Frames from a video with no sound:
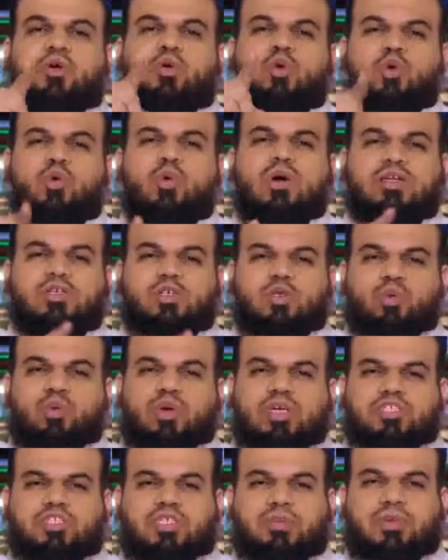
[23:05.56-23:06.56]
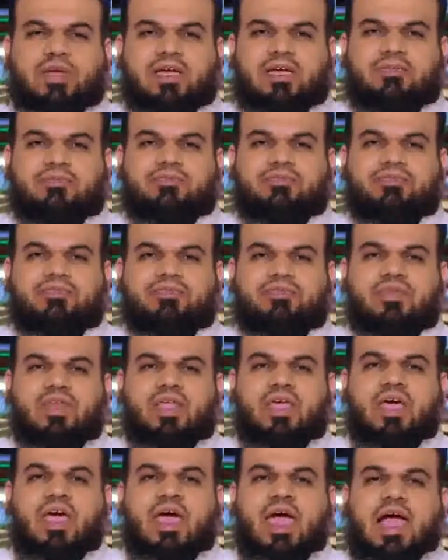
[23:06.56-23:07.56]
Because now they have found out that
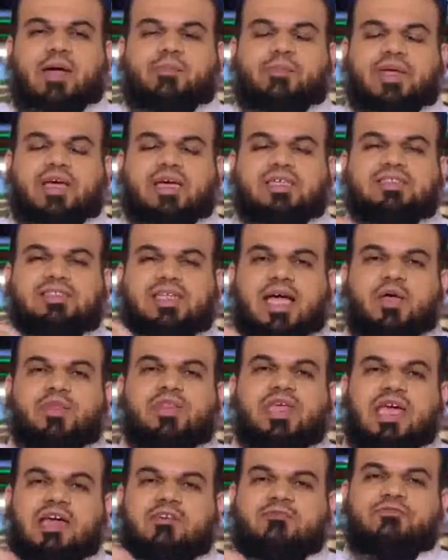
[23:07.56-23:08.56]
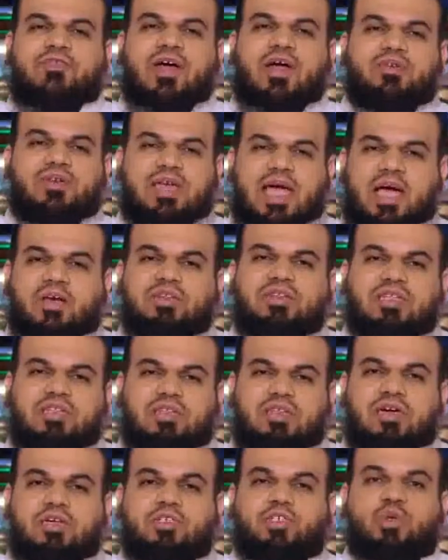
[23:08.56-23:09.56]
they are doing something different. They say to them,
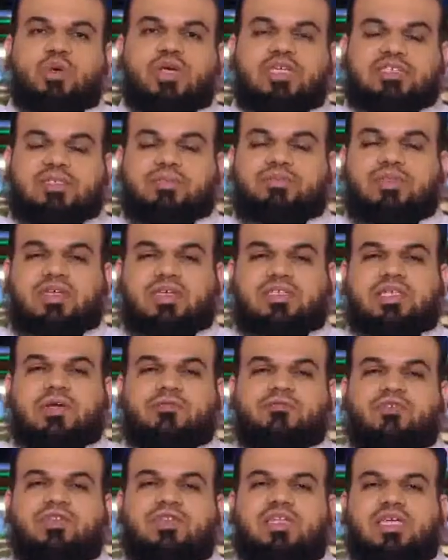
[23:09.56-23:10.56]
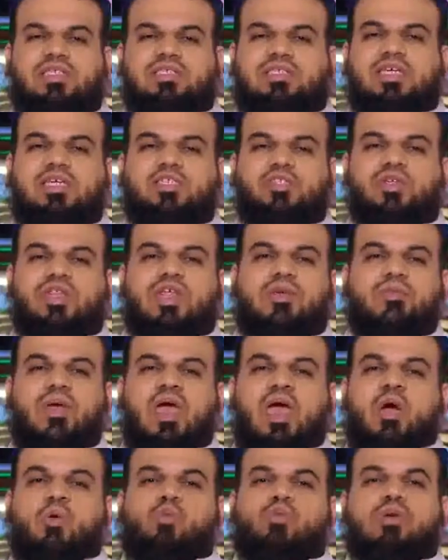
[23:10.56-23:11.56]
we will go to the king
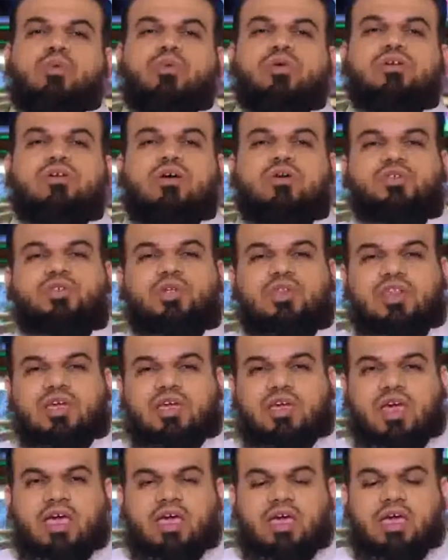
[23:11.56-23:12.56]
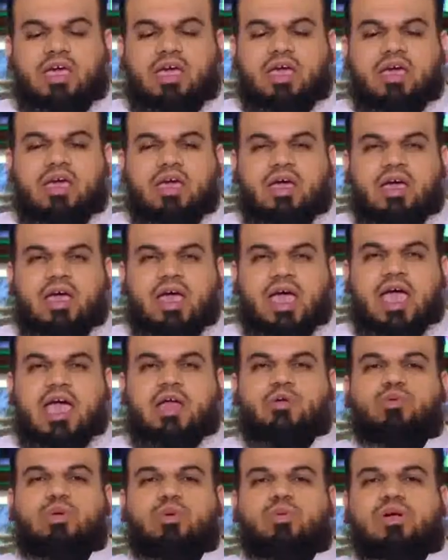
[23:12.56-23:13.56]
and we will complain. We will tell him what you
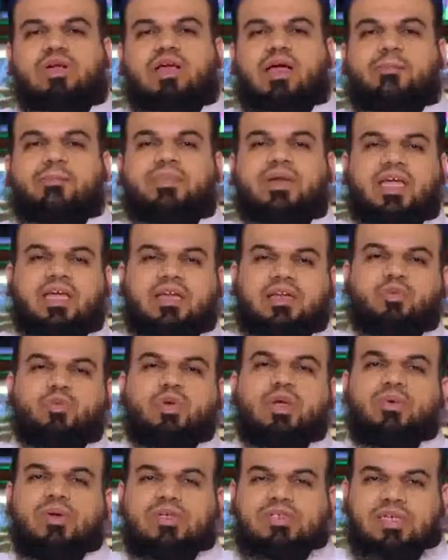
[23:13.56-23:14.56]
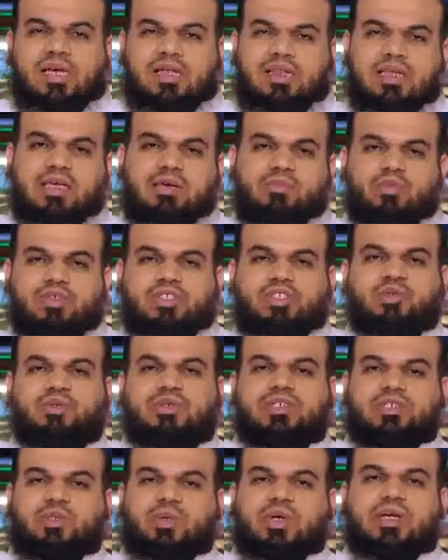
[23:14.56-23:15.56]
are doing. So they go and they
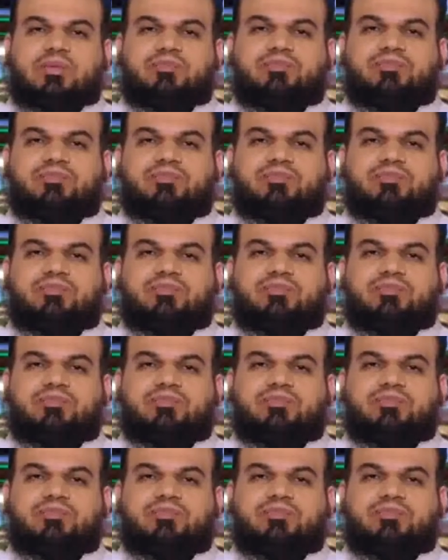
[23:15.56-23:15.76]
tell the